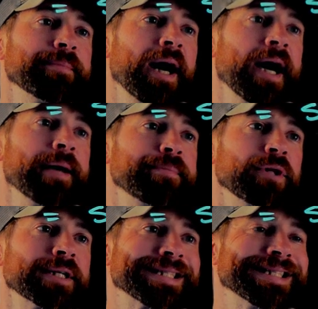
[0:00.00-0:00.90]
pi
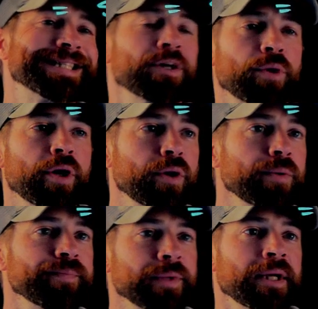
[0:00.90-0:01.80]
plus
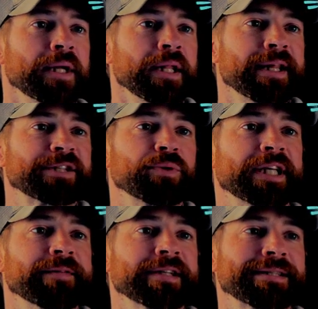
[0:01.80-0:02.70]
0. This will
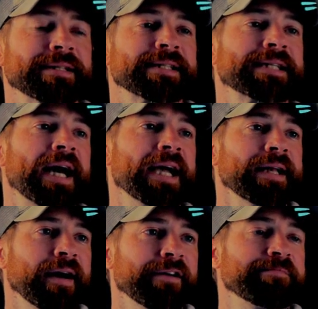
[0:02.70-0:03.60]
give us the sine
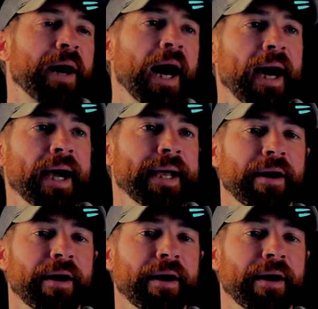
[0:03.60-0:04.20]
of pi,